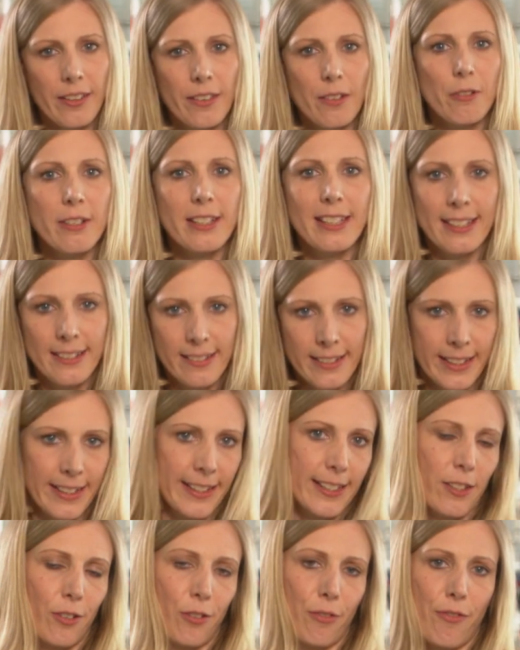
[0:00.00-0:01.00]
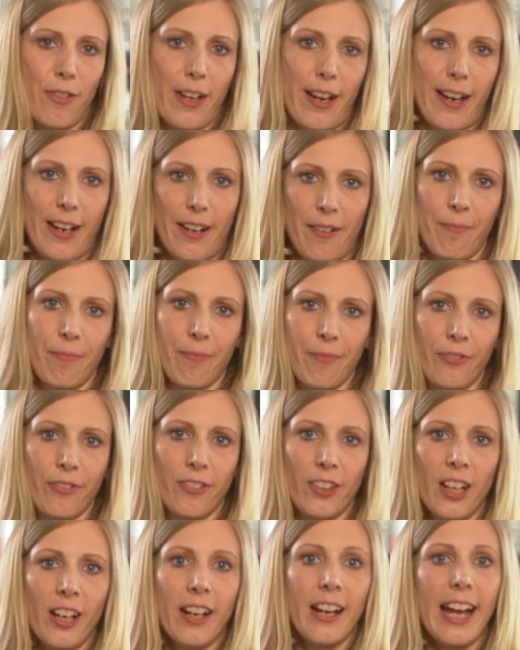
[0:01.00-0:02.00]
and the resilience of the hair.
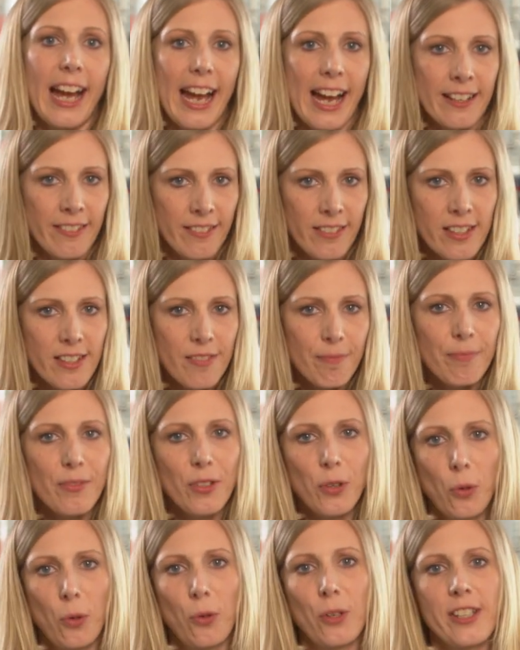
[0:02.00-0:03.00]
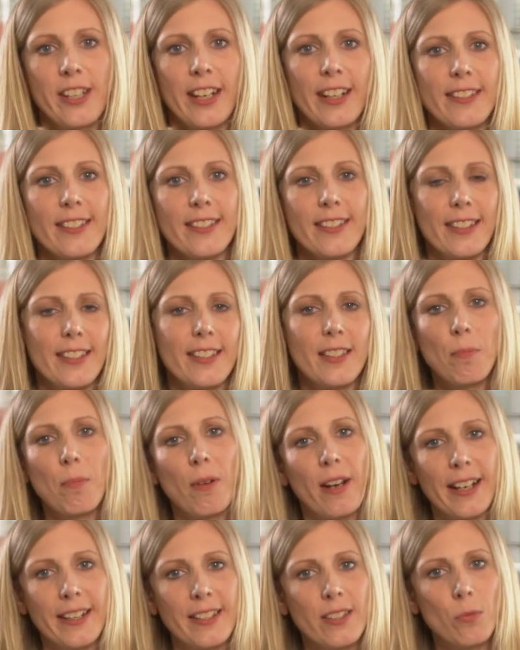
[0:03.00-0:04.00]
And the cortex is the
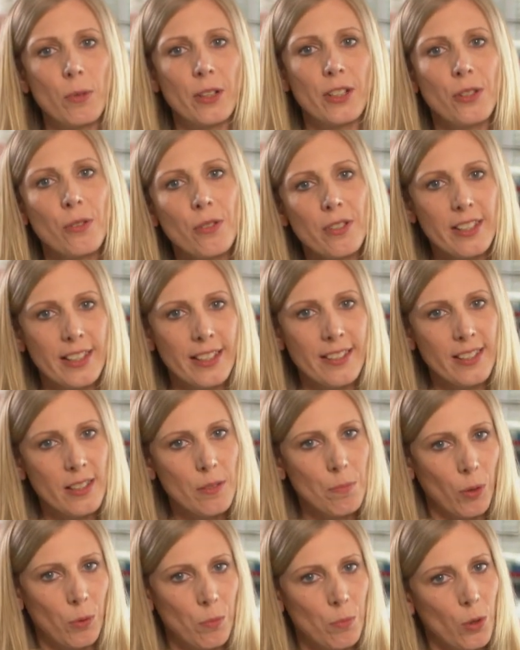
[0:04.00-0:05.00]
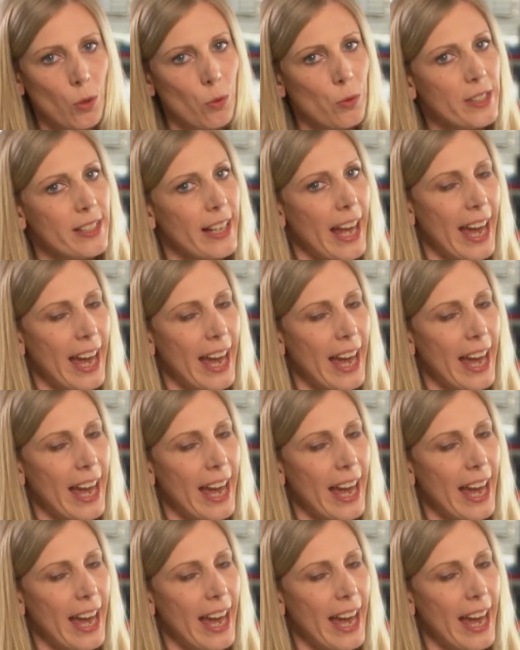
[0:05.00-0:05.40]
place where Dualsenses Bond Pro's